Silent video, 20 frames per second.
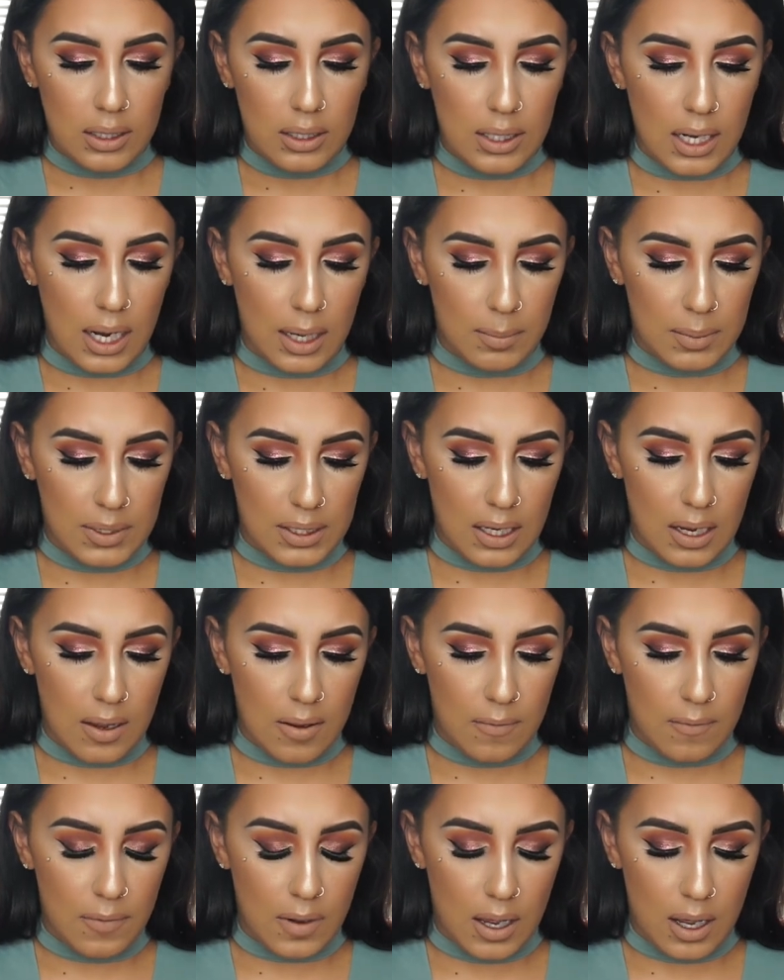types
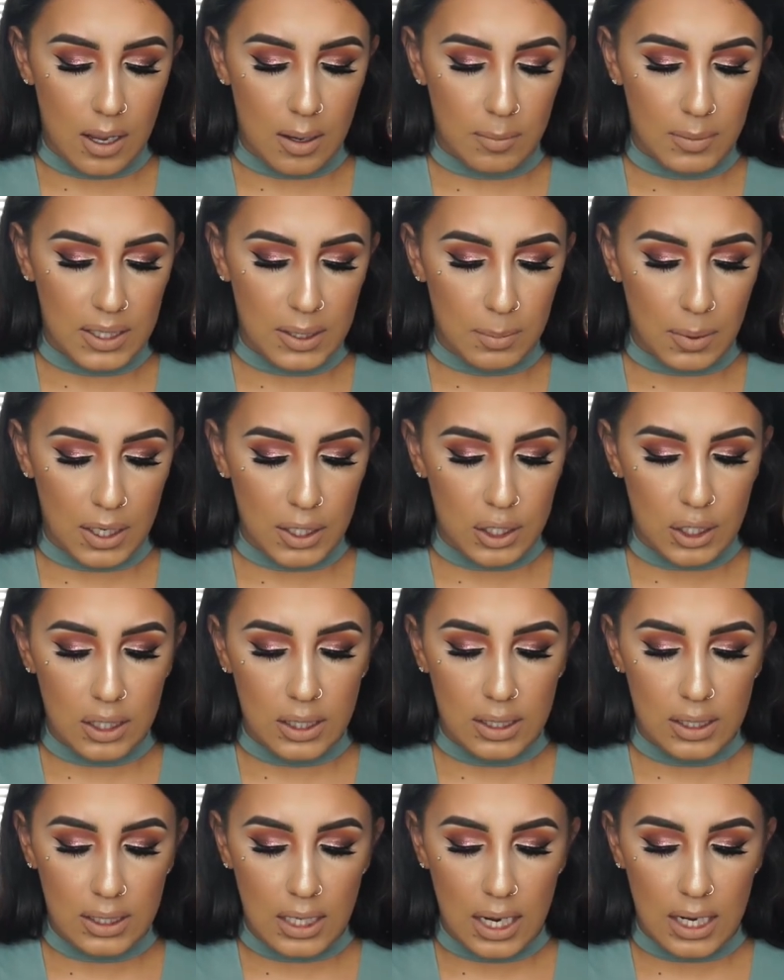of um,
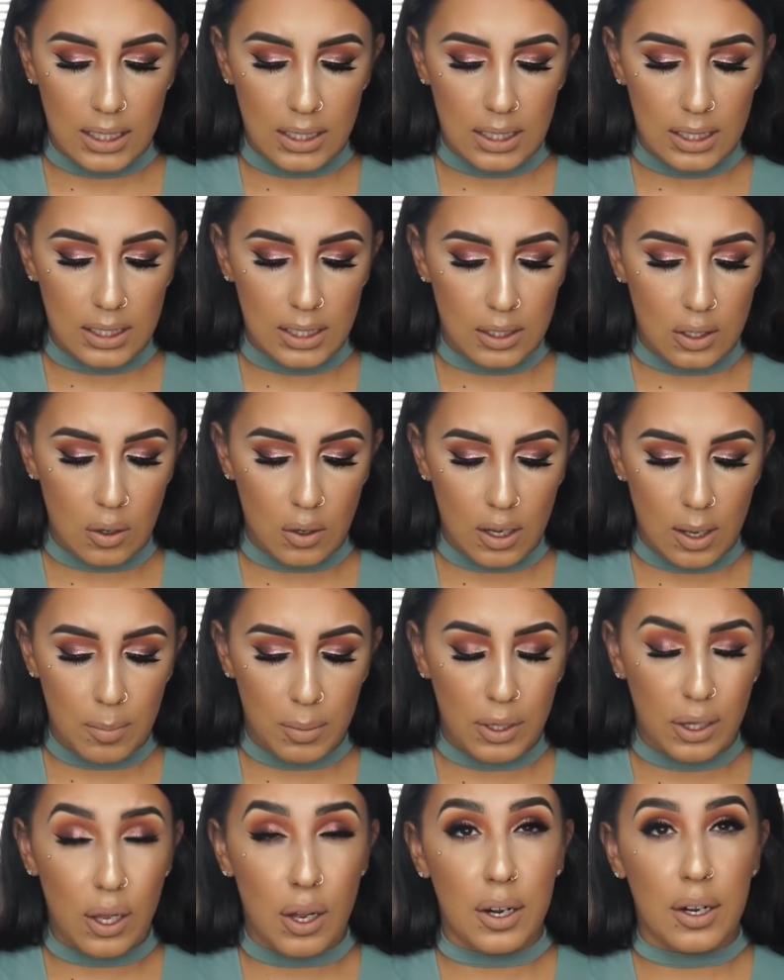sponges tend to soak up
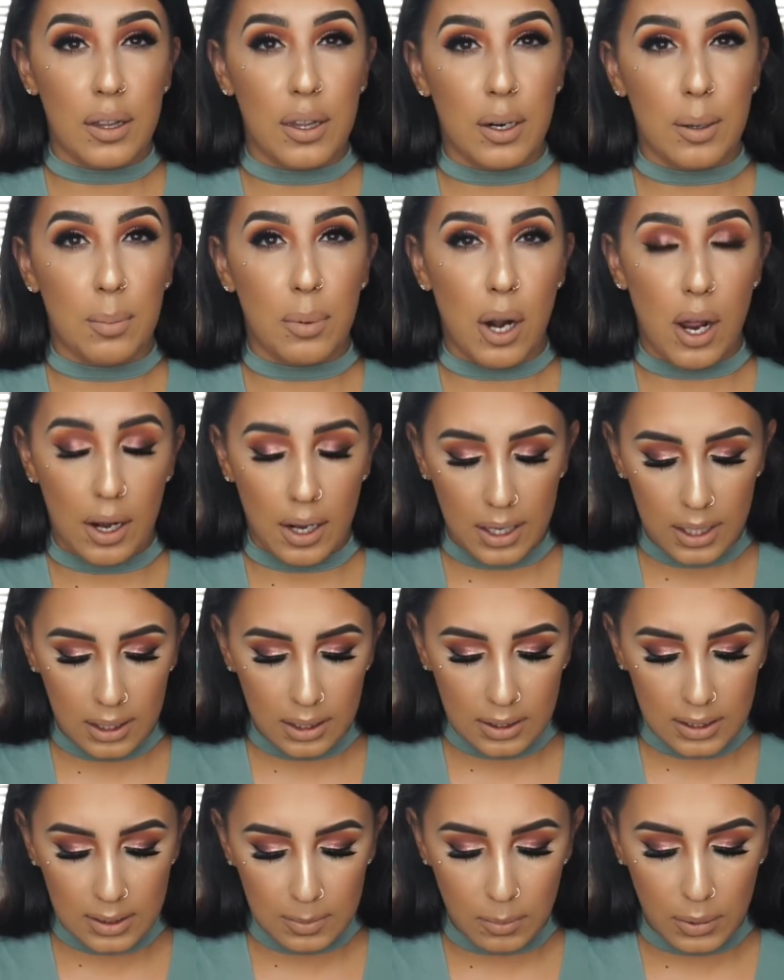a lot of their
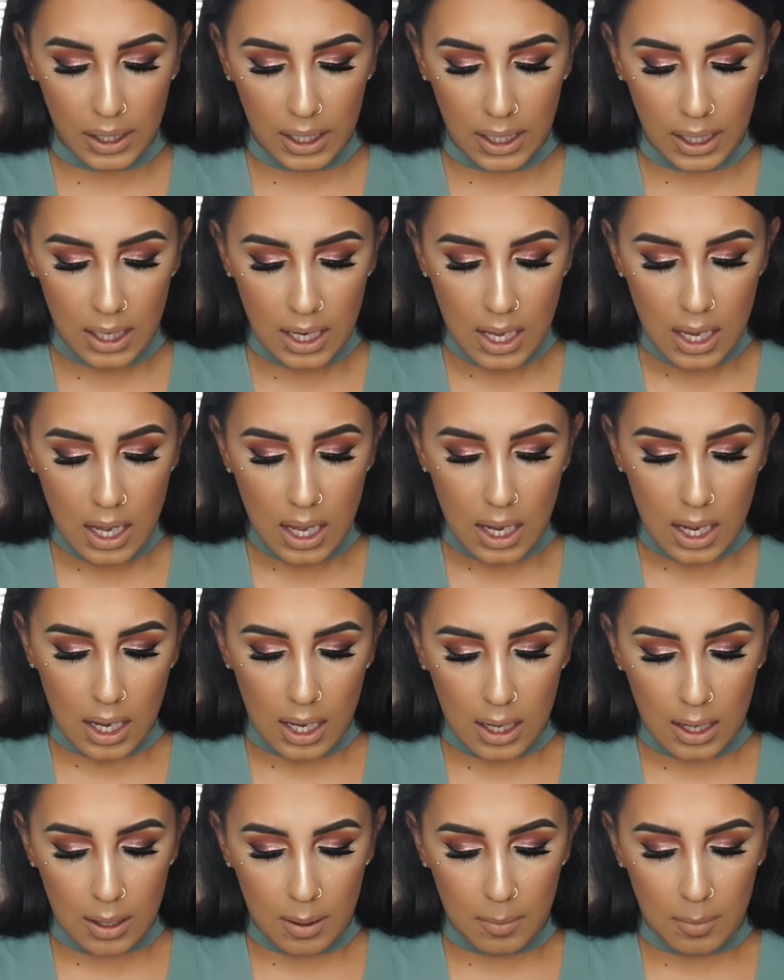products but
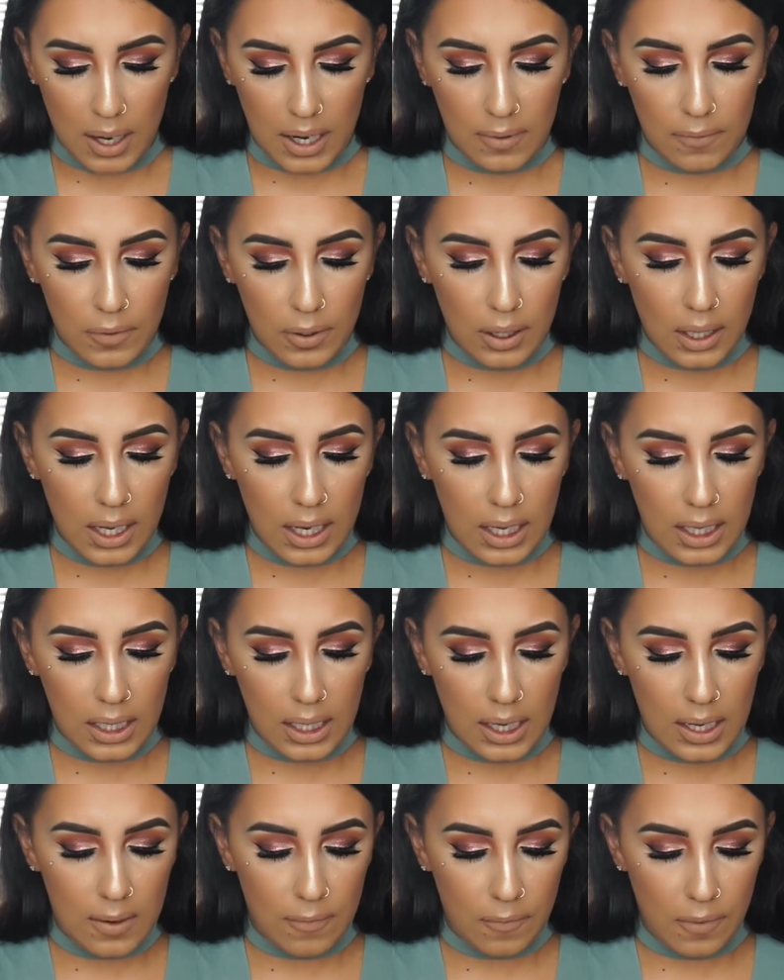um, I feel
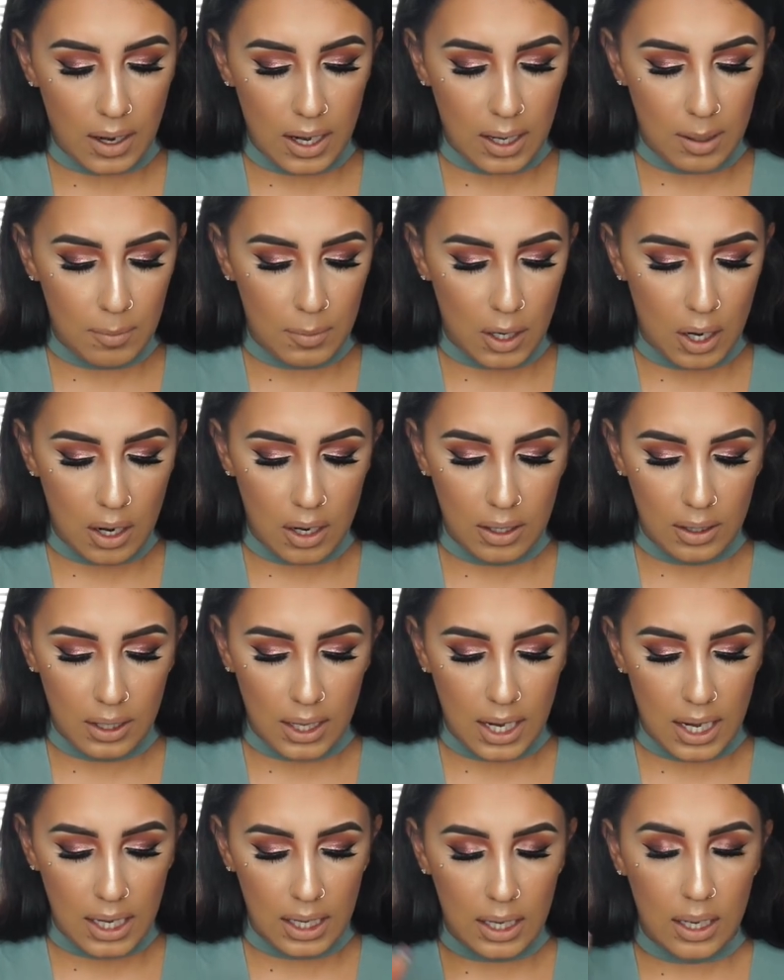like if I'm not
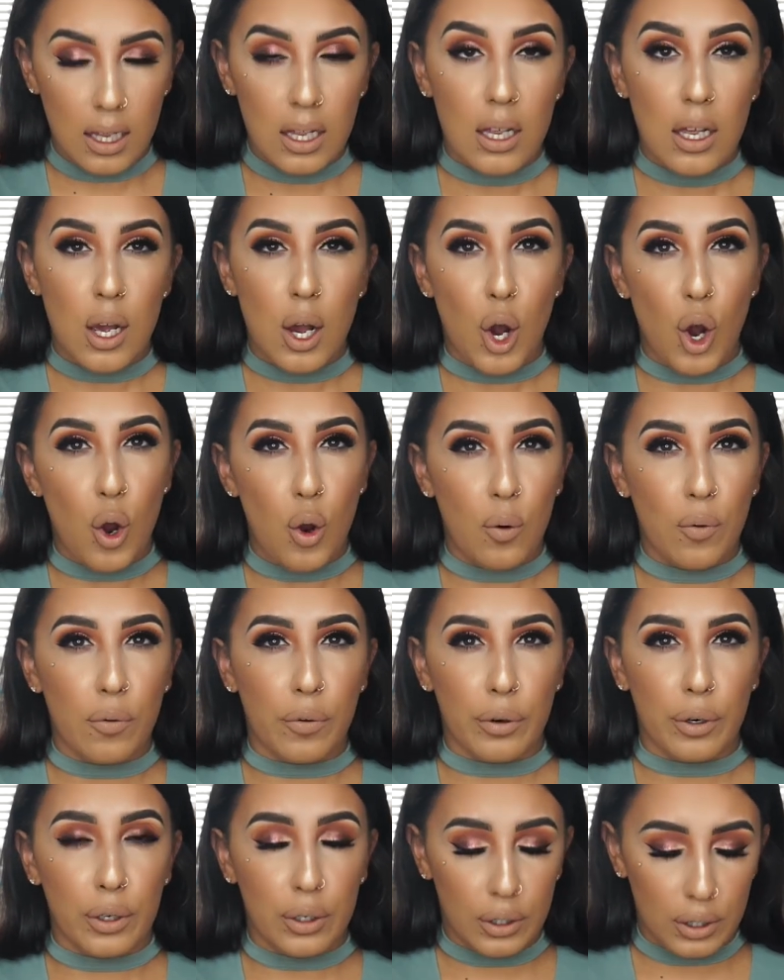like
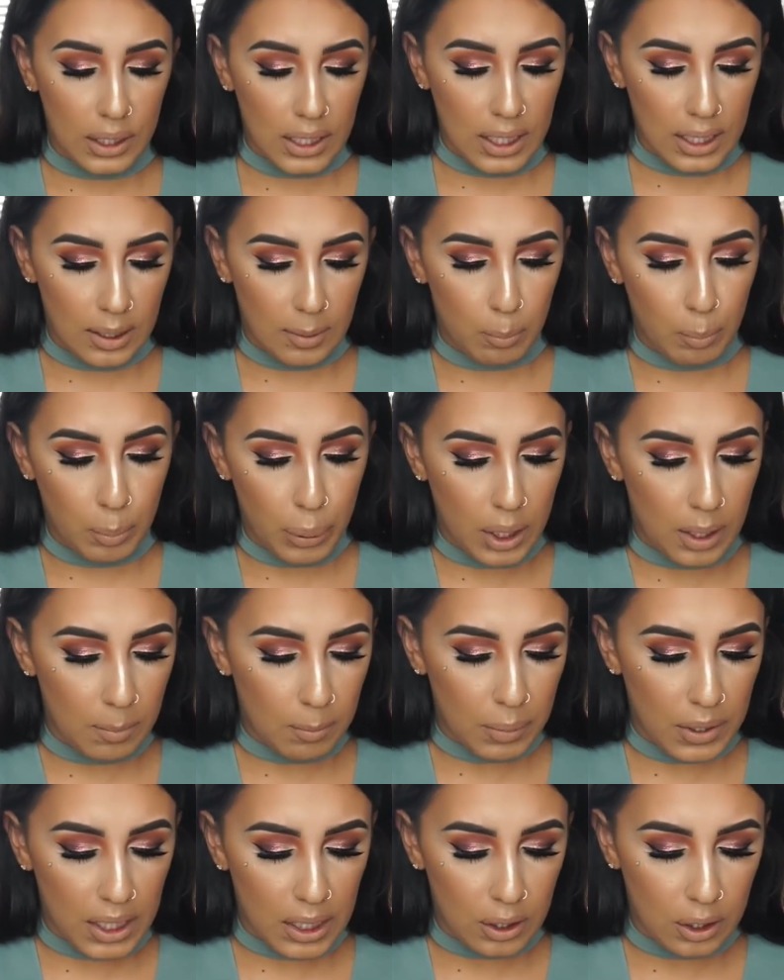overly
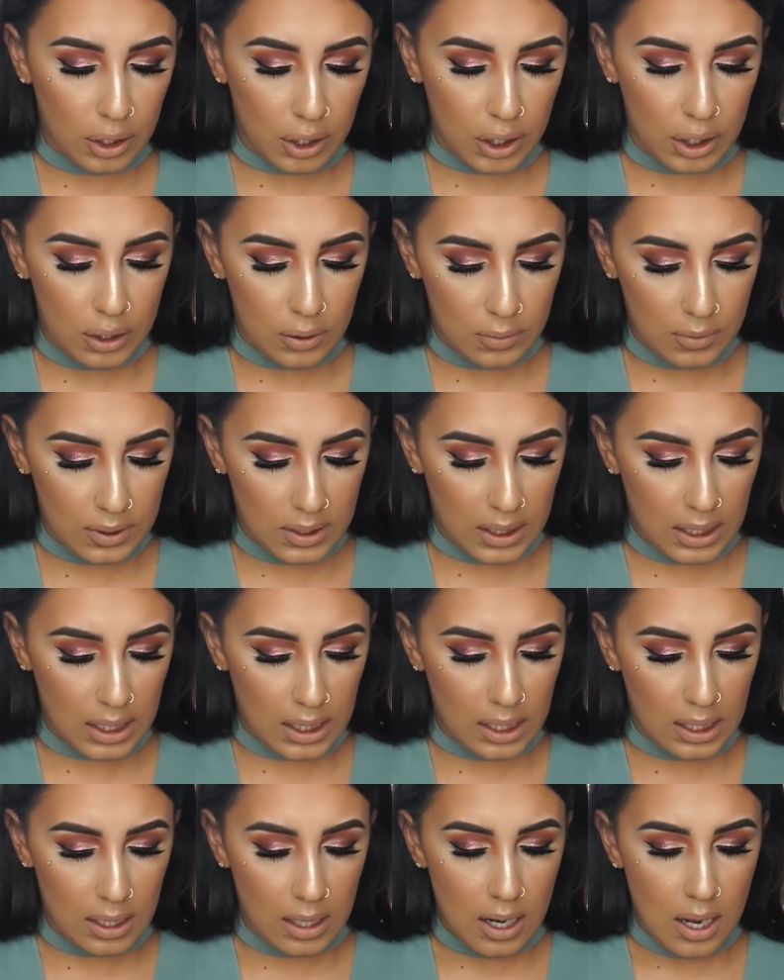pumping or
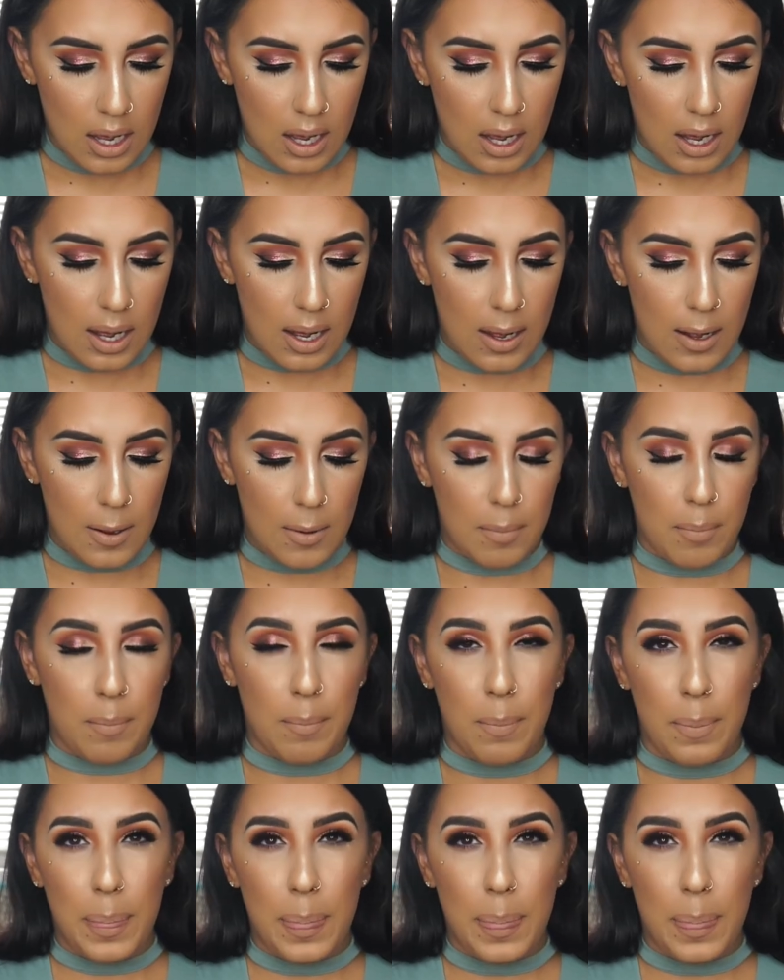using um,